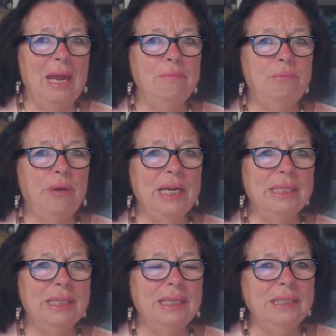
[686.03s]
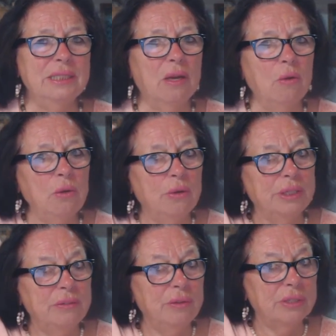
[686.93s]
embracing the whole
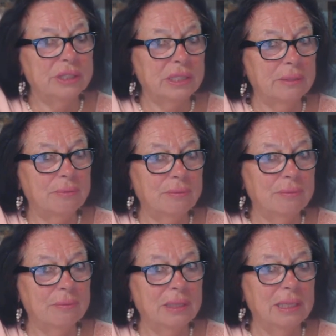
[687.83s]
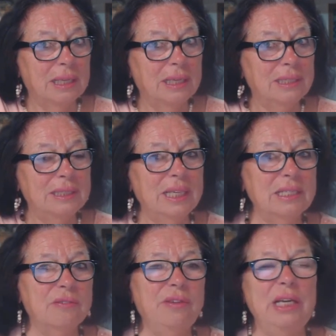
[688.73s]
universe.
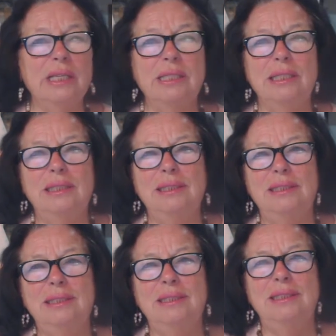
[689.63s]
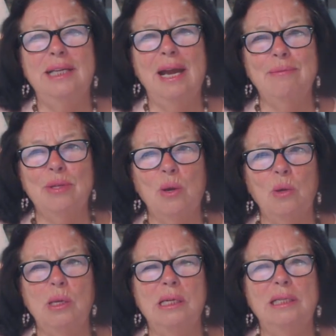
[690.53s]
Just feel it. I'm the
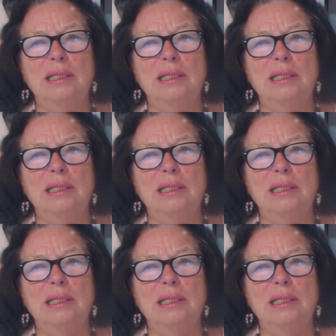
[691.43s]
whole.